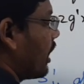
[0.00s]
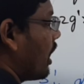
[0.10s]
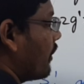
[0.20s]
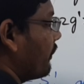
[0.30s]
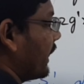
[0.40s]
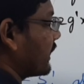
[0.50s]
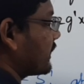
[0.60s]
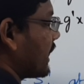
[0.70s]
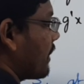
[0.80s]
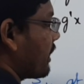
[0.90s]
of x
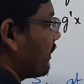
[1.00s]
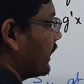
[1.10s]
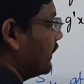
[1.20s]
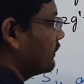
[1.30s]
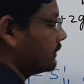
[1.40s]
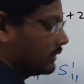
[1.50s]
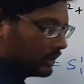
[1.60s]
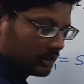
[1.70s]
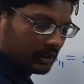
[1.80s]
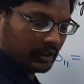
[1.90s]
comma y,
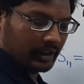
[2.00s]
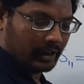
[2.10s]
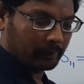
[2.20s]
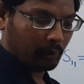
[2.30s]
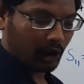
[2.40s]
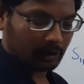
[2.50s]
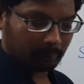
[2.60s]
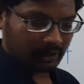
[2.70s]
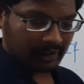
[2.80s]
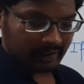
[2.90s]
at point
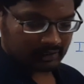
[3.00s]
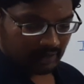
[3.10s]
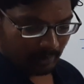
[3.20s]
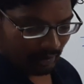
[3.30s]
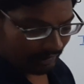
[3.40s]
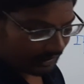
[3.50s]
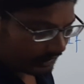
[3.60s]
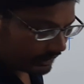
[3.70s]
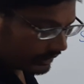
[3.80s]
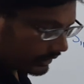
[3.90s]
P x comma y,
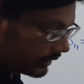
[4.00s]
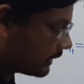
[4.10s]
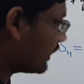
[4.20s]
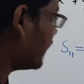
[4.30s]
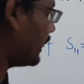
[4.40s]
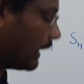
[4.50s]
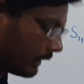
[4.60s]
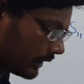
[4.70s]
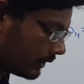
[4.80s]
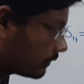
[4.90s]

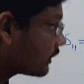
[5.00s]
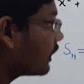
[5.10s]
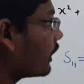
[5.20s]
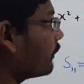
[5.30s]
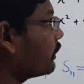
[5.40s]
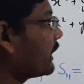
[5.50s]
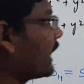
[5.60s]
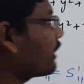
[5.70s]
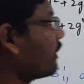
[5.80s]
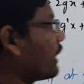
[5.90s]
and if you
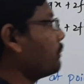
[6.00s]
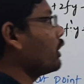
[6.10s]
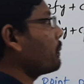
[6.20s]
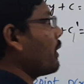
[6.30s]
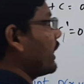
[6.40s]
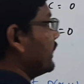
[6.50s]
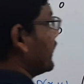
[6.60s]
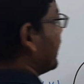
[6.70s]
take one more point, that